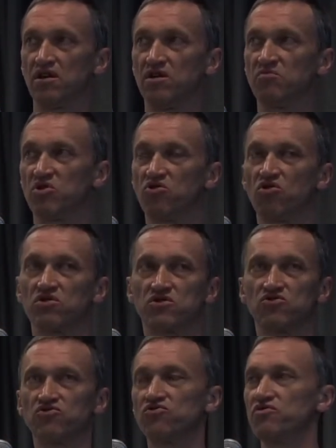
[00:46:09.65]
because
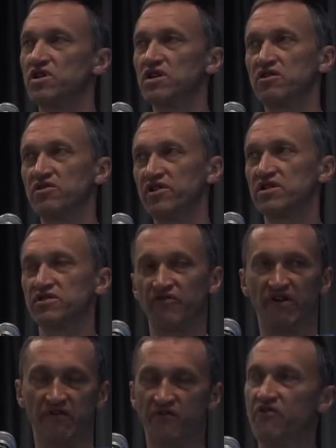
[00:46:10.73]
to increase
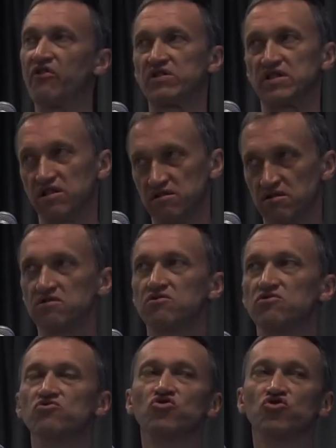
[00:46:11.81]
the result
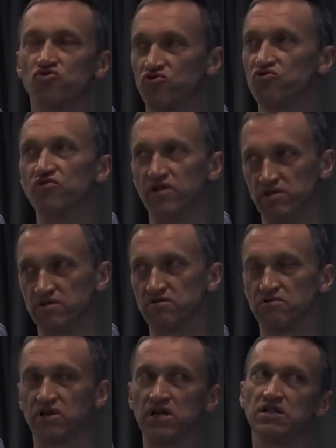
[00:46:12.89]
you should do it
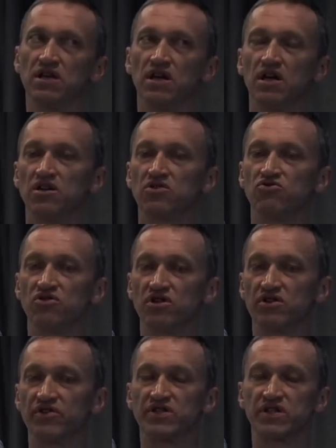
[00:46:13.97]
okay to
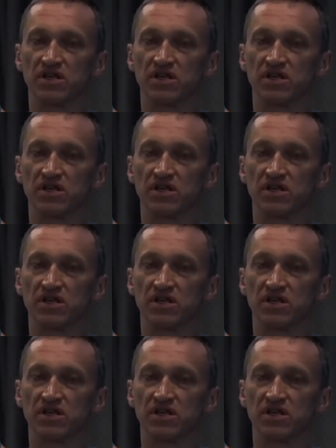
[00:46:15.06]
increase